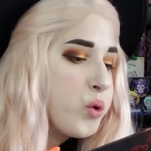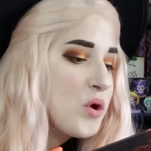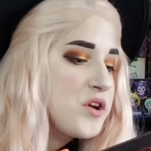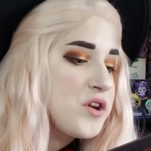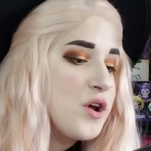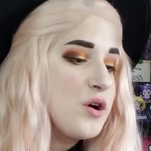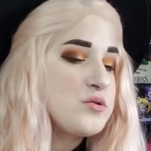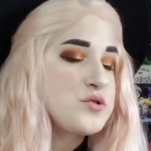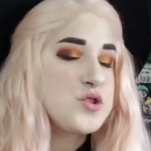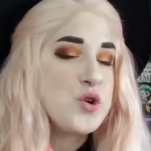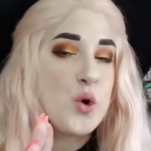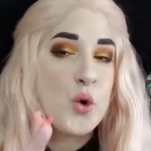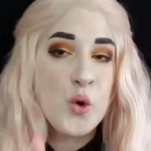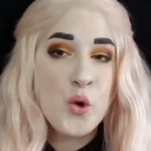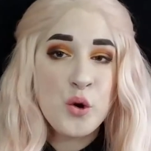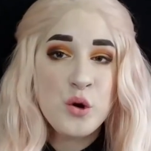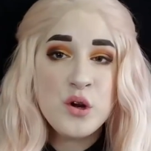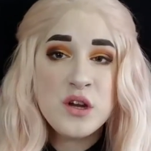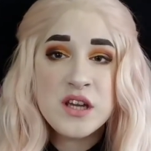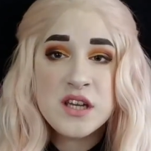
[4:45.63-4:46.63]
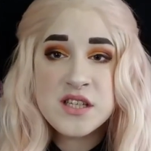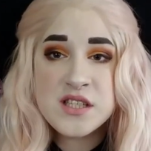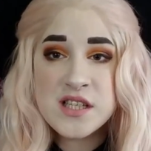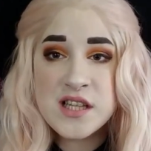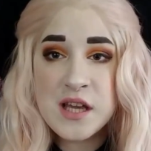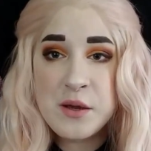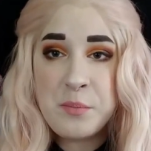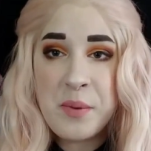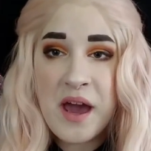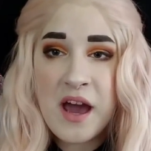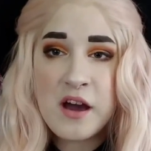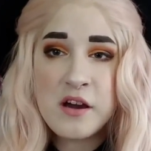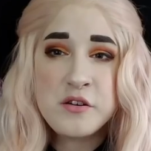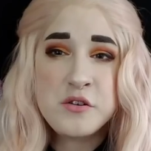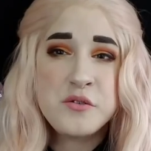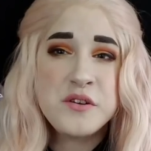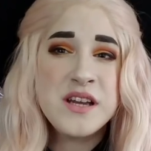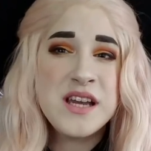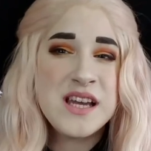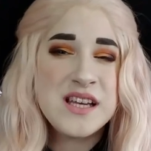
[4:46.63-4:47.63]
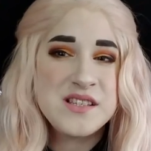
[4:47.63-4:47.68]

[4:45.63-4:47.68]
notoriously powdery.